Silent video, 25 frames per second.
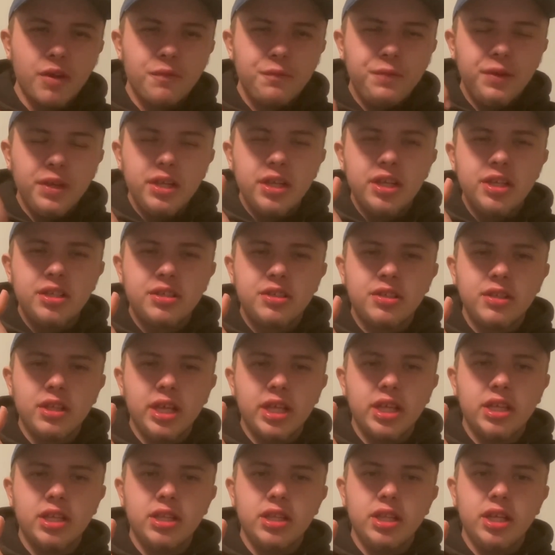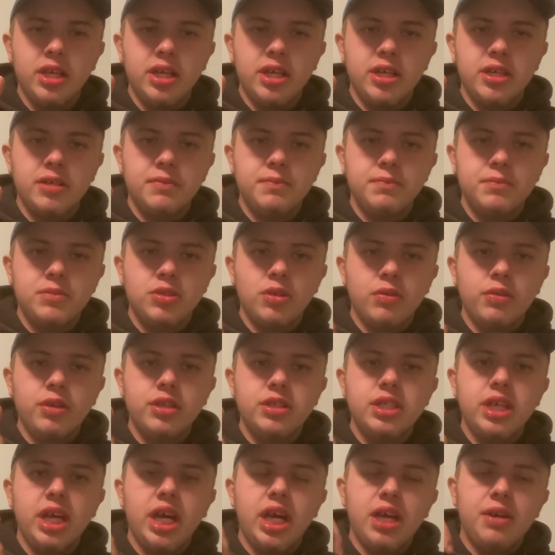fill it like the
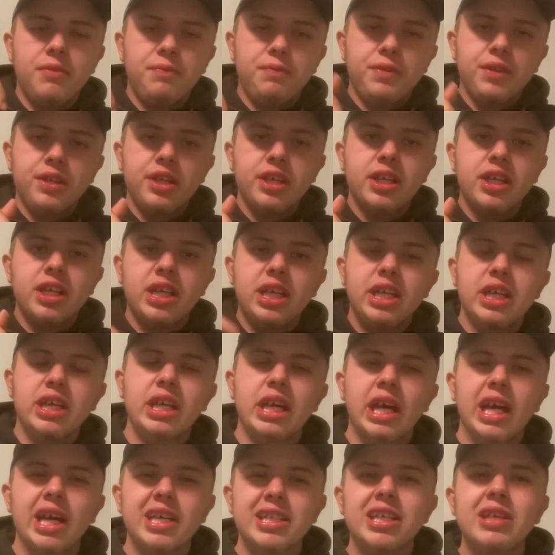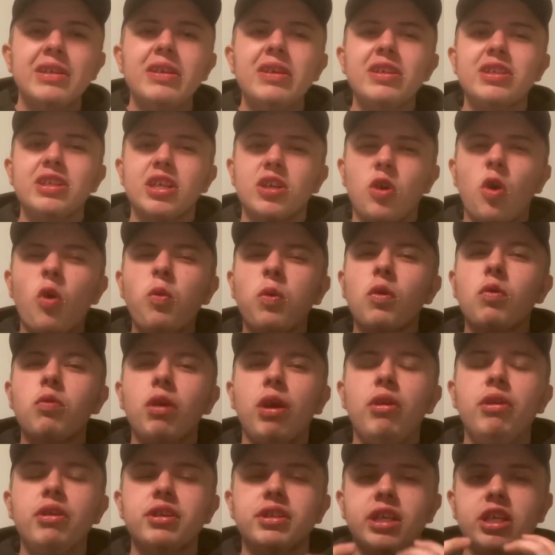donuts that have filling in it, sometimes it's like
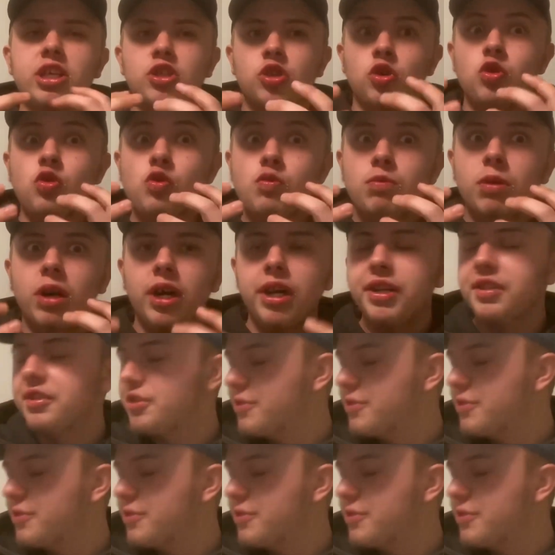overwhelming. It's like too much.